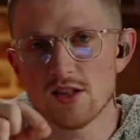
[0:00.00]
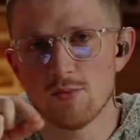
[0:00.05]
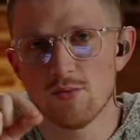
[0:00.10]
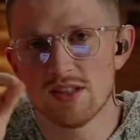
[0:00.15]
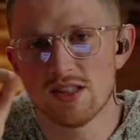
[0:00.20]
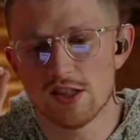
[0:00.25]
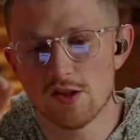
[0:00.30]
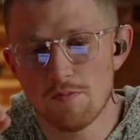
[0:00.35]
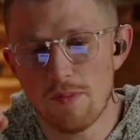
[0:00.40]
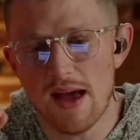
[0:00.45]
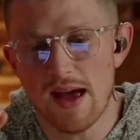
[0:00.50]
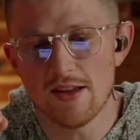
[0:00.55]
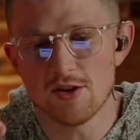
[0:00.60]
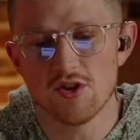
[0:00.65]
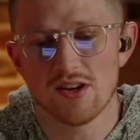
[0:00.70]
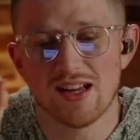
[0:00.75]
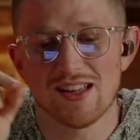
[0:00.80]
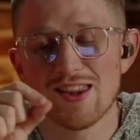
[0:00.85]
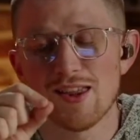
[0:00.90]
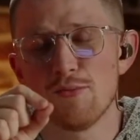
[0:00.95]
someone spends,
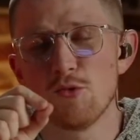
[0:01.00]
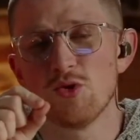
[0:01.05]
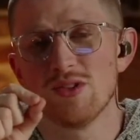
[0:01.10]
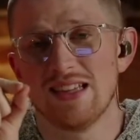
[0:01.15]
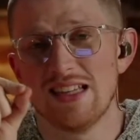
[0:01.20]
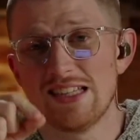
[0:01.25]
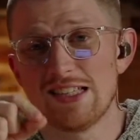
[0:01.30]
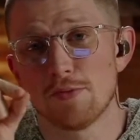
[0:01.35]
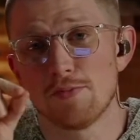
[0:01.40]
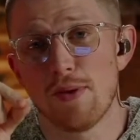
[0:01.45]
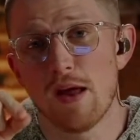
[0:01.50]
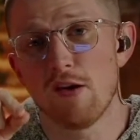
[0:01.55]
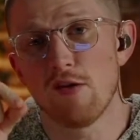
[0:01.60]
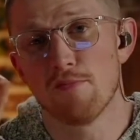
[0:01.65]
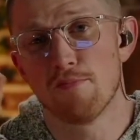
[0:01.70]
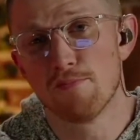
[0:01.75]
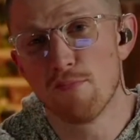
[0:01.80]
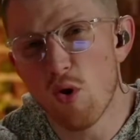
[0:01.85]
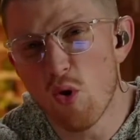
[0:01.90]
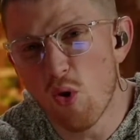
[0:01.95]
or get them to at least spend
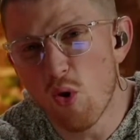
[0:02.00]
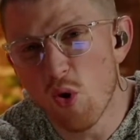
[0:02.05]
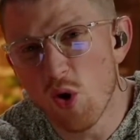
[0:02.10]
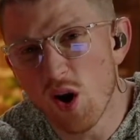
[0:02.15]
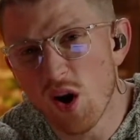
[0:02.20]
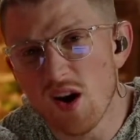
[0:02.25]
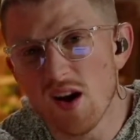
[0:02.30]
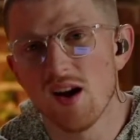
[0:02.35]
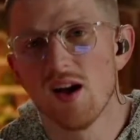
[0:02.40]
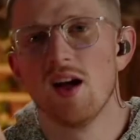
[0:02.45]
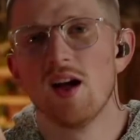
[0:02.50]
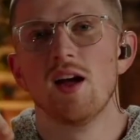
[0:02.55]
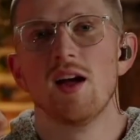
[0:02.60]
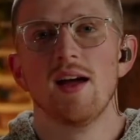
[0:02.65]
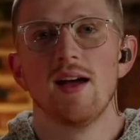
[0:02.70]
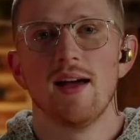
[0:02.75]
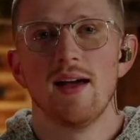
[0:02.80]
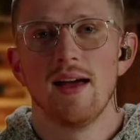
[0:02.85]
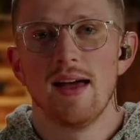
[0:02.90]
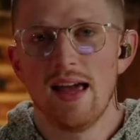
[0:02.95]
more
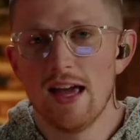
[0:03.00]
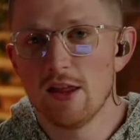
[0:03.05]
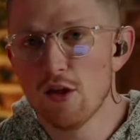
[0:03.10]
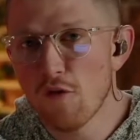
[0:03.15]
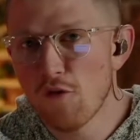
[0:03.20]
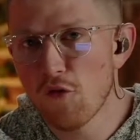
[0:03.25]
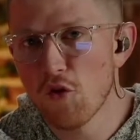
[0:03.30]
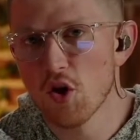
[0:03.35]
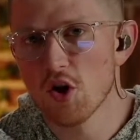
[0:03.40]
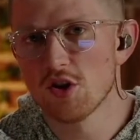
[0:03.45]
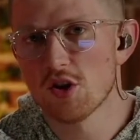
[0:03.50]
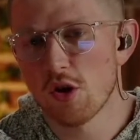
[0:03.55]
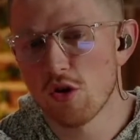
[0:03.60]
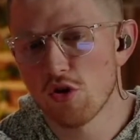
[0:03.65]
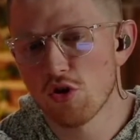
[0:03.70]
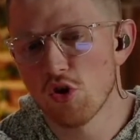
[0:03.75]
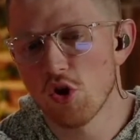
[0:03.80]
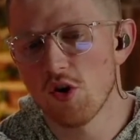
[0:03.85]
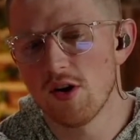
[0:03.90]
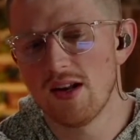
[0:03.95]
in the first
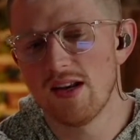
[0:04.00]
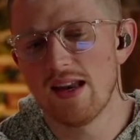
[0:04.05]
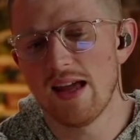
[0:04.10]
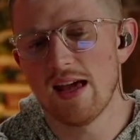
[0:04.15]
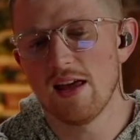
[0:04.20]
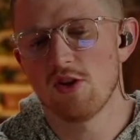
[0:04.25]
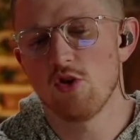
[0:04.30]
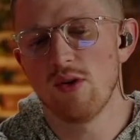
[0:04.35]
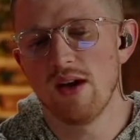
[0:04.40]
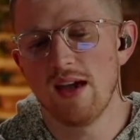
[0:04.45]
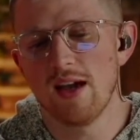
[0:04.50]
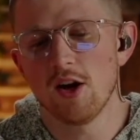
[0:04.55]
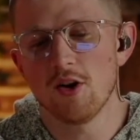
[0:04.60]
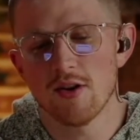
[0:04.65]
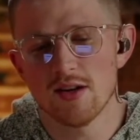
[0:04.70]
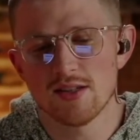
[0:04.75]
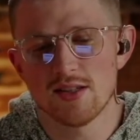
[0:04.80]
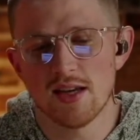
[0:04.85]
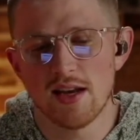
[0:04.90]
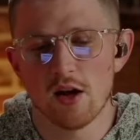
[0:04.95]
30 days to
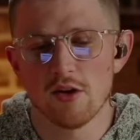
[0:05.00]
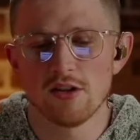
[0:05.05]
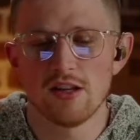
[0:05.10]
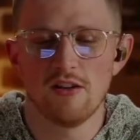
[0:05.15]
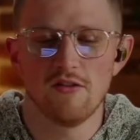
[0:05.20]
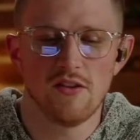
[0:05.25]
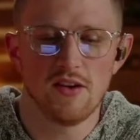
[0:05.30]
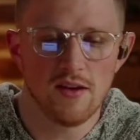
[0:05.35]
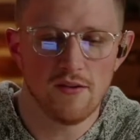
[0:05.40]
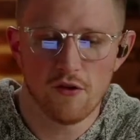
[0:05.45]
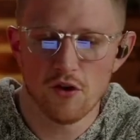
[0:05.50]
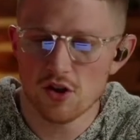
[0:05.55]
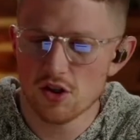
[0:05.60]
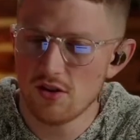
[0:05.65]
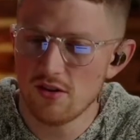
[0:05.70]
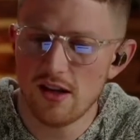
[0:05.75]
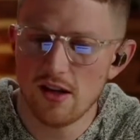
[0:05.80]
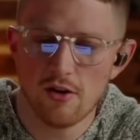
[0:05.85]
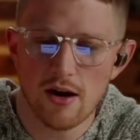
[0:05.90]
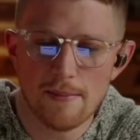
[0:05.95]
increase that LTV. First,
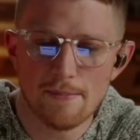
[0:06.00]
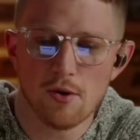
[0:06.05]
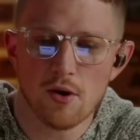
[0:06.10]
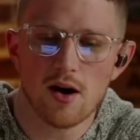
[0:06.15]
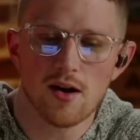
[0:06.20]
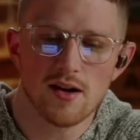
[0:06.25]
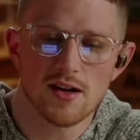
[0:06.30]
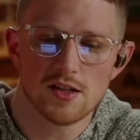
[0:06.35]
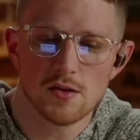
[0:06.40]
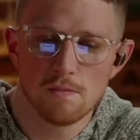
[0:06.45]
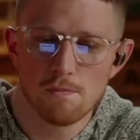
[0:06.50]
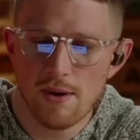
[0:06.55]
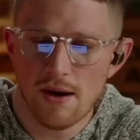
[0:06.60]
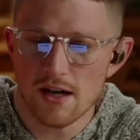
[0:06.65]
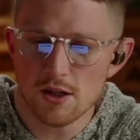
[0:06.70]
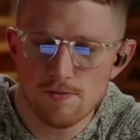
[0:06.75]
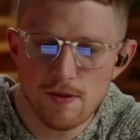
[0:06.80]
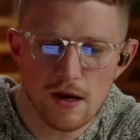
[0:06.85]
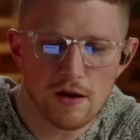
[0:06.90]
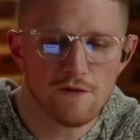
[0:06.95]
you need great products,
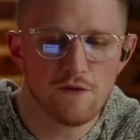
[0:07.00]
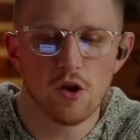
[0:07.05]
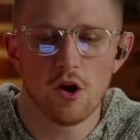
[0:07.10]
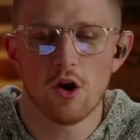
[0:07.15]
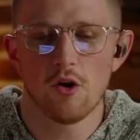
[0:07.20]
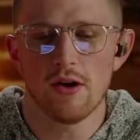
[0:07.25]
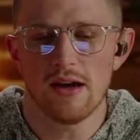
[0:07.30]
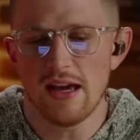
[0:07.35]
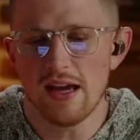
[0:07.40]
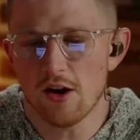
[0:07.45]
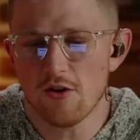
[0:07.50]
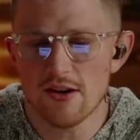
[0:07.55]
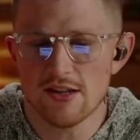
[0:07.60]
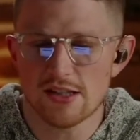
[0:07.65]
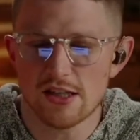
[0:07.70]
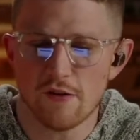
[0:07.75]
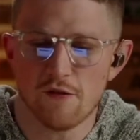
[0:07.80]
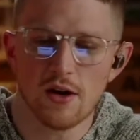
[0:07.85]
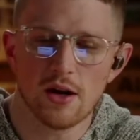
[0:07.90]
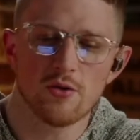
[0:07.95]
bounce back flow,
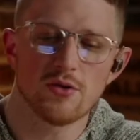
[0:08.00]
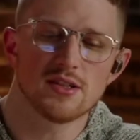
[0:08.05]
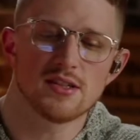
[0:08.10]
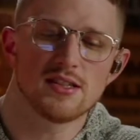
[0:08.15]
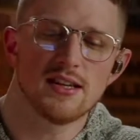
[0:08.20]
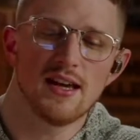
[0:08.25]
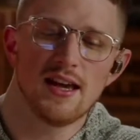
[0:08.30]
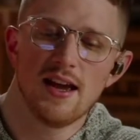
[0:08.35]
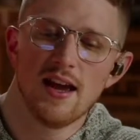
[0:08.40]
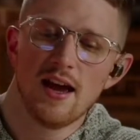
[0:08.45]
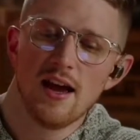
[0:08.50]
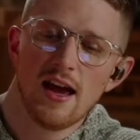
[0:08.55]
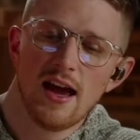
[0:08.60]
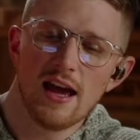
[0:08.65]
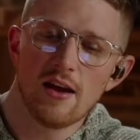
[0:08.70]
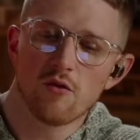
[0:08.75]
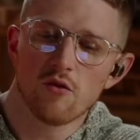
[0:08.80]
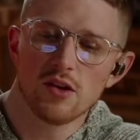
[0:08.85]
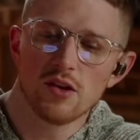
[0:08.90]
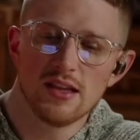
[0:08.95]
increase that frequency,
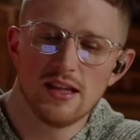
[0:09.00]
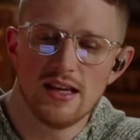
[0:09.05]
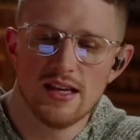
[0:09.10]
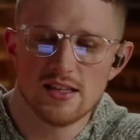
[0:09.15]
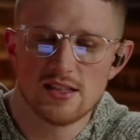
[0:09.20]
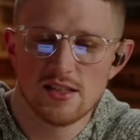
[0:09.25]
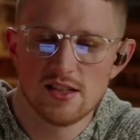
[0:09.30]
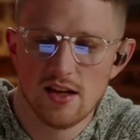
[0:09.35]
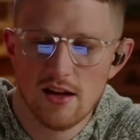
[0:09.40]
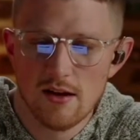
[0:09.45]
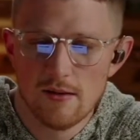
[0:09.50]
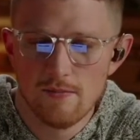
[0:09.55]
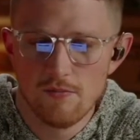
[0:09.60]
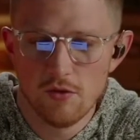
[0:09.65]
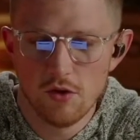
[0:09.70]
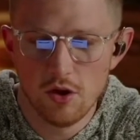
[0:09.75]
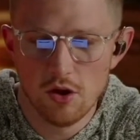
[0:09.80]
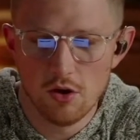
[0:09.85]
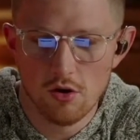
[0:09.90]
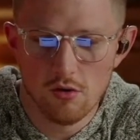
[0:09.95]
and release
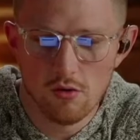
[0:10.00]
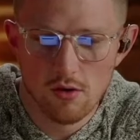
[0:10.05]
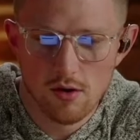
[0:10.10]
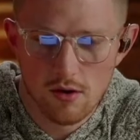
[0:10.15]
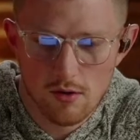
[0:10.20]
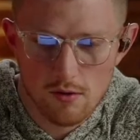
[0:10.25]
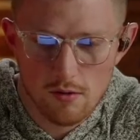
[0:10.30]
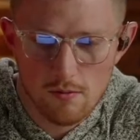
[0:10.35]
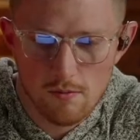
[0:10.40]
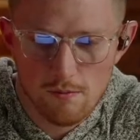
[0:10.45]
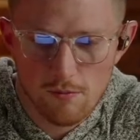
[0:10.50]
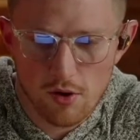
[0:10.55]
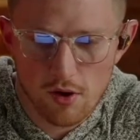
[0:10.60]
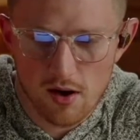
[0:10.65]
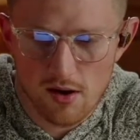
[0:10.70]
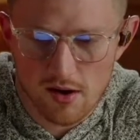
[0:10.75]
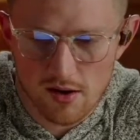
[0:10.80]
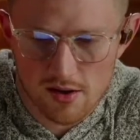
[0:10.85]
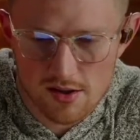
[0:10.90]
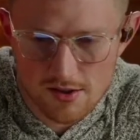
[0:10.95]
new
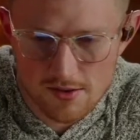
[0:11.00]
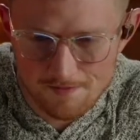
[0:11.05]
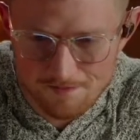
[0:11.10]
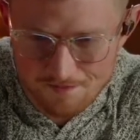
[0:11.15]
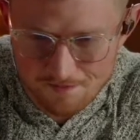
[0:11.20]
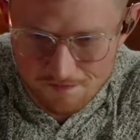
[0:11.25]
products.